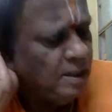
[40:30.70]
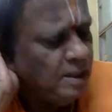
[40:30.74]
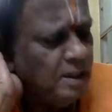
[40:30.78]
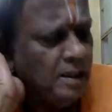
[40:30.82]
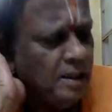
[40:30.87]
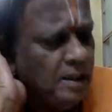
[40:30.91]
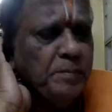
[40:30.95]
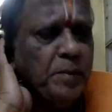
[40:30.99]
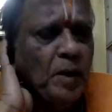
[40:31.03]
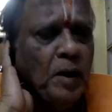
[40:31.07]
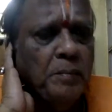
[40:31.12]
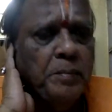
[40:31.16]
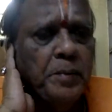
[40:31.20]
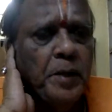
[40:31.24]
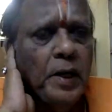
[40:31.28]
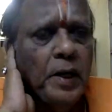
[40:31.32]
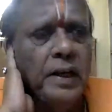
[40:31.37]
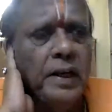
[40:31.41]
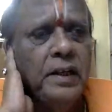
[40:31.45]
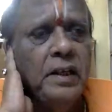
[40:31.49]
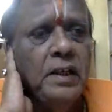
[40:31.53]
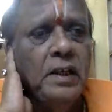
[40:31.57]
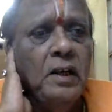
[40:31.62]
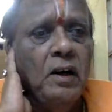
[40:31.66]

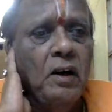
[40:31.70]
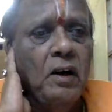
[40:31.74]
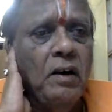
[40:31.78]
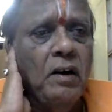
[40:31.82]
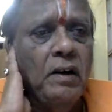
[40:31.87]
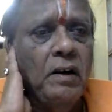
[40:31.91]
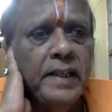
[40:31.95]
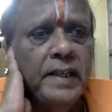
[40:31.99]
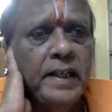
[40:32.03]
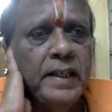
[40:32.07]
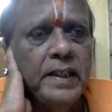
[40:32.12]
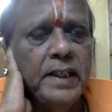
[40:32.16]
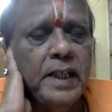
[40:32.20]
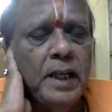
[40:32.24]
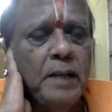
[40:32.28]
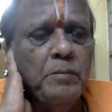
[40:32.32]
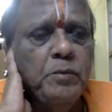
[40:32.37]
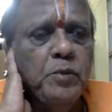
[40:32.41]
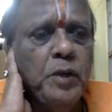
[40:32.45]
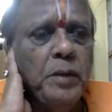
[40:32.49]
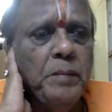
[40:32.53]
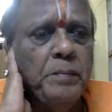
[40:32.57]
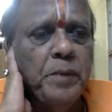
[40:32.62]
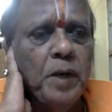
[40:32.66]
properly, and then
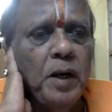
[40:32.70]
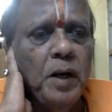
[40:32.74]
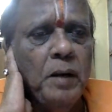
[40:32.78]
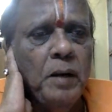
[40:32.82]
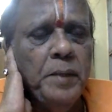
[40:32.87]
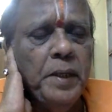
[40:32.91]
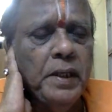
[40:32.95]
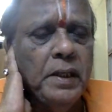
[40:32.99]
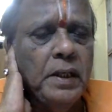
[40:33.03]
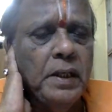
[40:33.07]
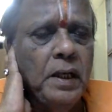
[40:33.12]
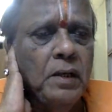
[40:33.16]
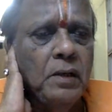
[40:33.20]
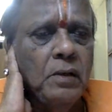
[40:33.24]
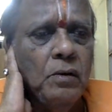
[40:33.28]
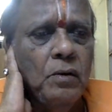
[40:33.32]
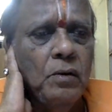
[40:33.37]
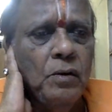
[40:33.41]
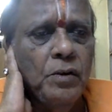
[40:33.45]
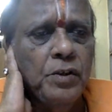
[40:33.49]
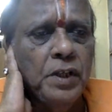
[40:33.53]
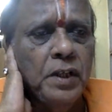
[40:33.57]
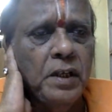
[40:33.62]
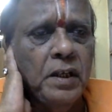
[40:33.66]
come to a proper
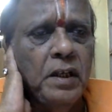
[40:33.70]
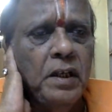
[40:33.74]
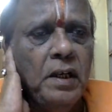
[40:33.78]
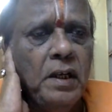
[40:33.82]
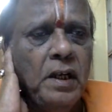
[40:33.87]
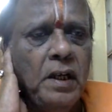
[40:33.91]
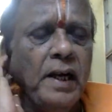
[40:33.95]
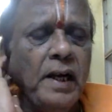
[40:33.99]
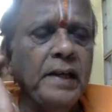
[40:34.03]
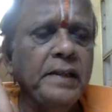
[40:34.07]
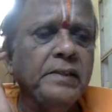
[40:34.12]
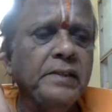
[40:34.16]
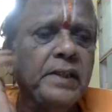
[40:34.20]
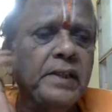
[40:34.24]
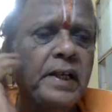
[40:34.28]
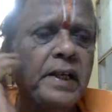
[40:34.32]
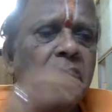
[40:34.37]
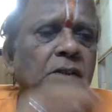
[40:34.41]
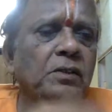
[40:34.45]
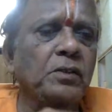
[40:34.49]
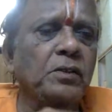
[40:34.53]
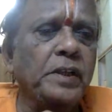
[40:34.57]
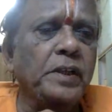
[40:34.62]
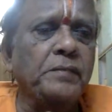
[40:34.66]
conclusion and try
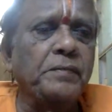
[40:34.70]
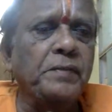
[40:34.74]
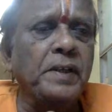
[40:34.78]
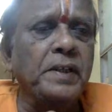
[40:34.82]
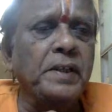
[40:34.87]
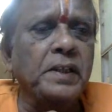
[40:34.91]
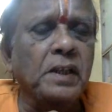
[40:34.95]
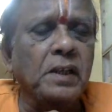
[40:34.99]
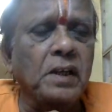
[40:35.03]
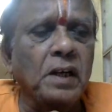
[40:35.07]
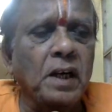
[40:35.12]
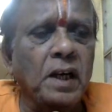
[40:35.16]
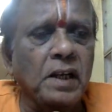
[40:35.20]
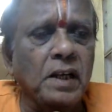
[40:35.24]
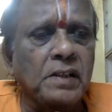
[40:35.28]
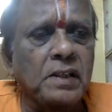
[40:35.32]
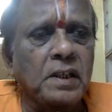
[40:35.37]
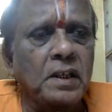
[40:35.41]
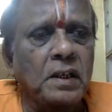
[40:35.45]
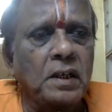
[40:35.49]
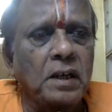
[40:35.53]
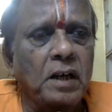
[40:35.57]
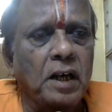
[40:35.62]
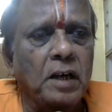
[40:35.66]
to defend the cause
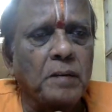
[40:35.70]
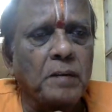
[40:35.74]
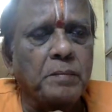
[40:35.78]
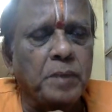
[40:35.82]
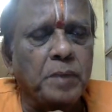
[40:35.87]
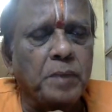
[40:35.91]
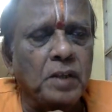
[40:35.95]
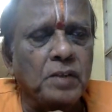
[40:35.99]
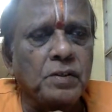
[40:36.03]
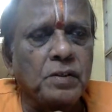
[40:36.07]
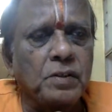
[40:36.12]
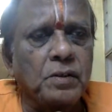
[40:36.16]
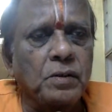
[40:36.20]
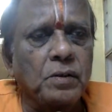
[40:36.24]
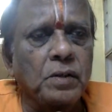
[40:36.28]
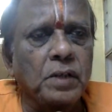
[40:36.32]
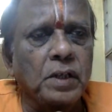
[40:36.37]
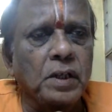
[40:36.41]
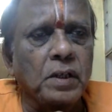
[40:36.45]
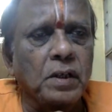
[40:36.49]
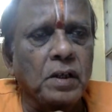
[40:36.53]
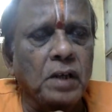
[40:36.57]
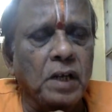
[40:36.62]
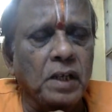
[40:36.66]
or prosecute
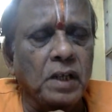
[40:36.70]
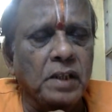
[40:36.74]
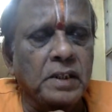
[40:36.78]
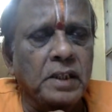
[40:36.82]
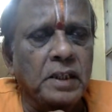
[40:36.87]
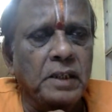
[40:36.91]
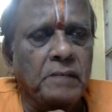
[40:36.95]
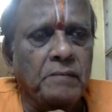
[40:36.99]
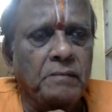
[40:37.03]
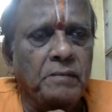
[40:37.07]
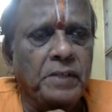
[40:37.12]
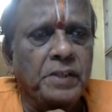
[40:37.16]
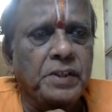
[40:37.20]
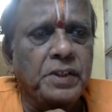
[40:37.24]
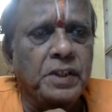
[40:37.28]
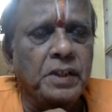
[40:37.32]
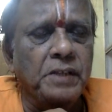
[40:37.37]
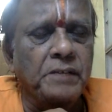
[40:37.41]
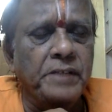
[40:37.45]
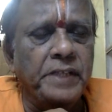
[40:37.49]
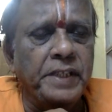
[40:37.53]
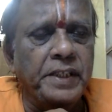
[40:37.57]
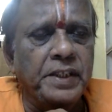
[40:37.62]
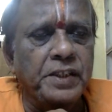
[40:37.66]
a cause which you
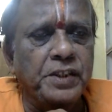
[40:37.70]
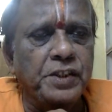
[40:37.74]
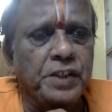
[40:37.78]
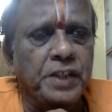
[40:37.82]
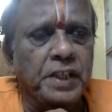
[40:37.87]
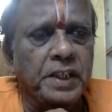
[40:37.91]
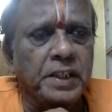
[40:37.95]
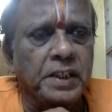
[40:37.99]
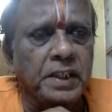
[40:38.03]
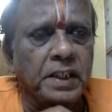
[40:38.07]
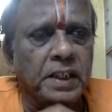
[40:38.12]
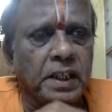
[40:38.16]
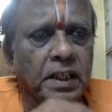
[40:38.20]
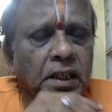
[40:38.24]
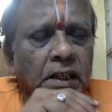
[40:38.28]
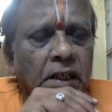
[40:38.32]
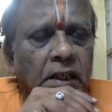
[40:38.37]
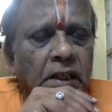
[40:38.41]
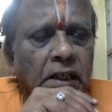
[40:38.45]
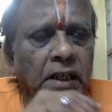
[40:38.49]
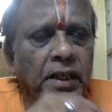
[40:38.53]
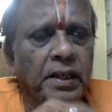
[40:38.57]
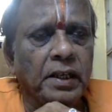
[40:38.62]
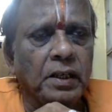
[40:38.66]
have initiated
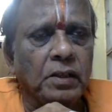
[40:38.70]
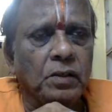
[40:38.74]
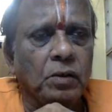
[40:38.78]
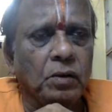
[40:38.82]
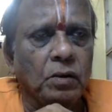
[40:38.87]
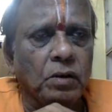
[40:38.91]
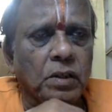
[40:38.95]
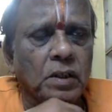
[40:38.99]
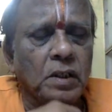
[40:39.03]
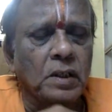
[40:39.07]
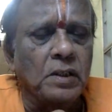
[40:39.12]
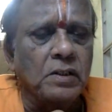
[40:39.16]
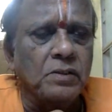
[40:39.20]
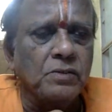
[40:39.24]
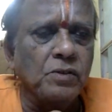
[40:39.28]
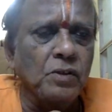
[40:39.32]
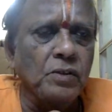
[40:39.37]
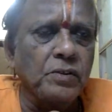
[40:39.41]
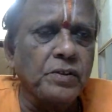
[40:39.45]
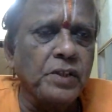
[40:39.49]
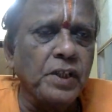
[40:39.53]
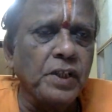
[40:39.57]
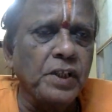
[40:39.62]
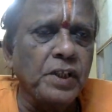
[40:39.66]
in a court.
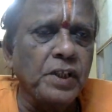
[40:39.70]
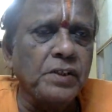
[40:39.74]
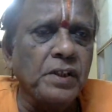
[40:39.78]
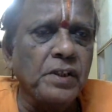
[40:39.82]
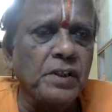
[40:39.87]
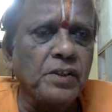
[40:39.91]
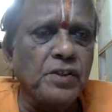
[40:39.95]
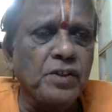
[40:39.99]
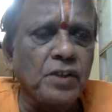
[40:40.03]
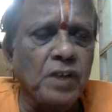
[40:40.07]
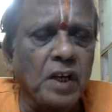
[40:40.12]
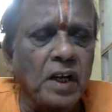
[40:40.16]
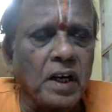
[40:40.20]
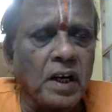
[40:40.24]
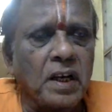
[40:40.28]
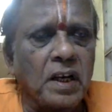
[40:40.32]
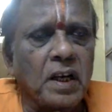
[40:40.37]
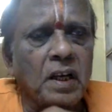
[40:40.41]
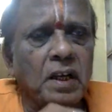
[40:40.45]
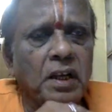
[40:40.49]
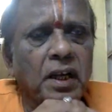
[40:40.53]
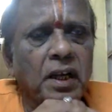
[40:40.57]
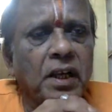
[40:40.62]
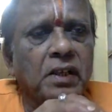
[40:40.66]
So this, in short,
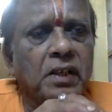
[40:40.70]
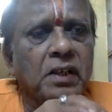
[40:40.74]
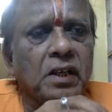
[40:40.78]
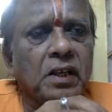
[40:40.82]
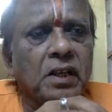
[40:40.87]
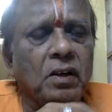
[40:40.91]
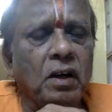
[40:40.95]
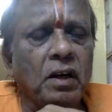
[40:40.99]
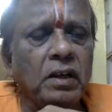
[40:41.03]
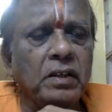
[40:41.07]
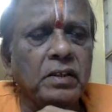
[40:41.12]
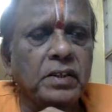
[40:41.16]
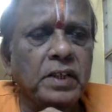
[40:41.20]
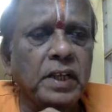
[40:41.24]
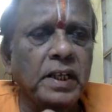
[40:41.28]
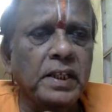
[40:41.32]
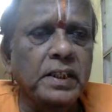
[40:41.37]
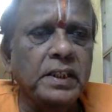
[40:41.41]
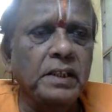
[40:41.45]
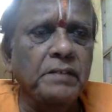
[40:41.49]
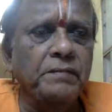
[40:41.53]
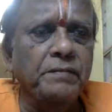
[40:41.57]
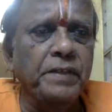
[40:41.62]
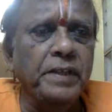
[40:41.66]
is a
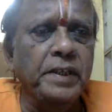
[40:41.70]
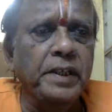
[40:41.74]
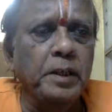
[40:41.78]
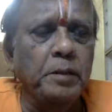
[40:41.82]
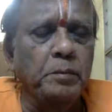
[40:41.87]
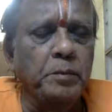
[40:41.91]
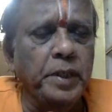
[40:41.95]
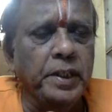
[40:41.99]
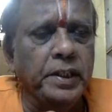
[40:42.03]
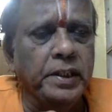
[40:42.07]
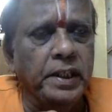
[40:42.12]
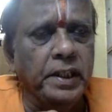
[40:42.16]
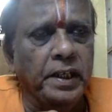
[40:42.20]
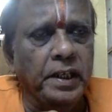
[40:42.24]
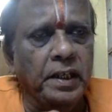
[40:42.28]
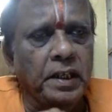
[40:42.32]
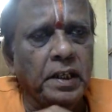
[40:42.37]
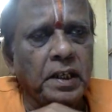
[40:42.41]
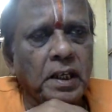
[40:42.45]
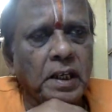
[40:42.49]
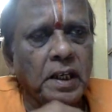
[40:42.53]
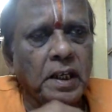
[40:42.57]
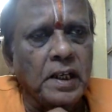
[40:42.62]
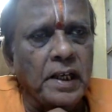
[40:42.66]
contract of indemnity
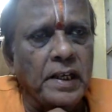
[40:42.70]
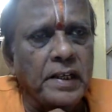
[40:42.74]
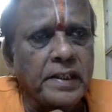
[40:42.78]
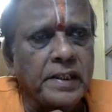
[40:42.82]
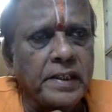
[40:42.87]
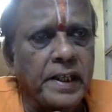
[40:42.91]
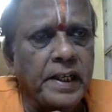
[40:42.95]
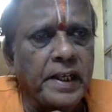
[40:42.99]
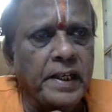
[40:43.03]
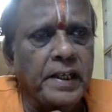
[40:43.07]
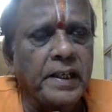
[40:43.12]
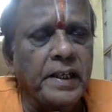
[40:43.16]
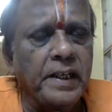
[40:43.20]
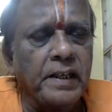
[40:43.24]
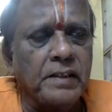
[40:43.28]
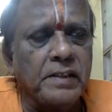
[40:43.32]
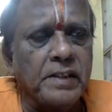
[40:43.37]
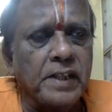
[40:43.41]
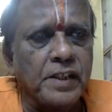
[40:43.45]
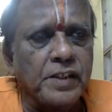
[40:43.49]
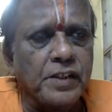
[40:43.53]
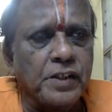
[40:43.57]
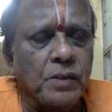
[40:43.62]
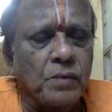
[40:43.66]
contained in
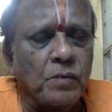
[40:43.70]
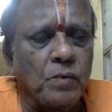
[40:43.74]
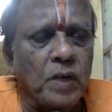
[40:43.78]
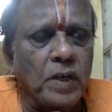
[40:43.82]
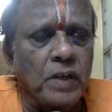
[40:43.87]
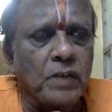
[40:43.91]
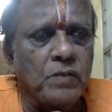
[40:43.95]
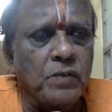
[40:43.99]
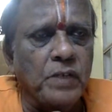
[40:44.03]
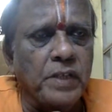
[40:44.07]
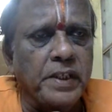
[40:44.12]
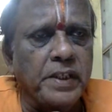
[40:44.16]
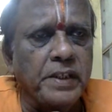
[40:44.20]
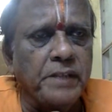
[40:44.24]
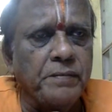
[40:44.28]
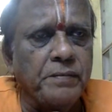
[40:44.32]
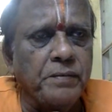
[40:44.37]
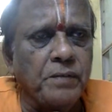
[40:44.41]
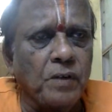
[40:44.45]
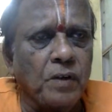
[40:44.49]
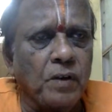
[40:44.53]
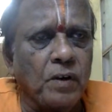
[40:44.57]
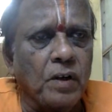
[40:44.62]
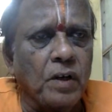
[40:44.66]
section
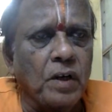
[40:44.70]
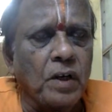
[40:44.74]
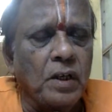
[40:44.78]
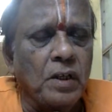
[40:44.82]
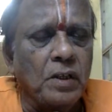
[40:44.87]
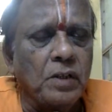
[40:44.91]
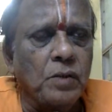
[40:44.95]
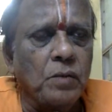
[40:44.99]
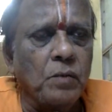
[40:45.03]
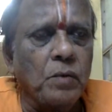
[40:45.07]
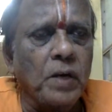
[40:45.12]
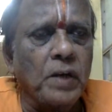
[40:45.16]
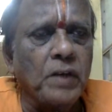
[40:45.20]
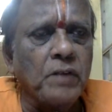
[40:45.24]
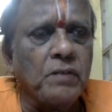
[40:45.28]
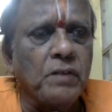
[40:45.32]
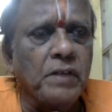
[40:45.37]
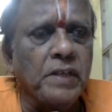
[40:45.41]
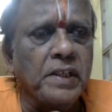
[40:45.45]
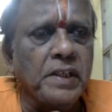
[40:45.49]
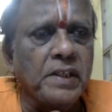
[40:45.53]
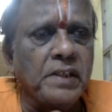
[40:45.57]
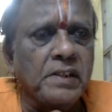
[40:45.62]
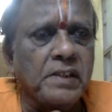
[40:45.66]
124 to
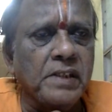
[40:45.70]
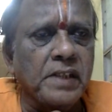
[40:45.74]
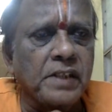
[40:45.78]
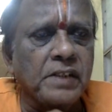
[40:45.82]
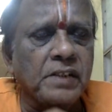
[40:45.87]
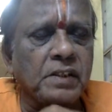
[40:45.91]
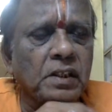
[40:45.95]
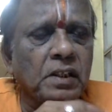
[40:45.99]
126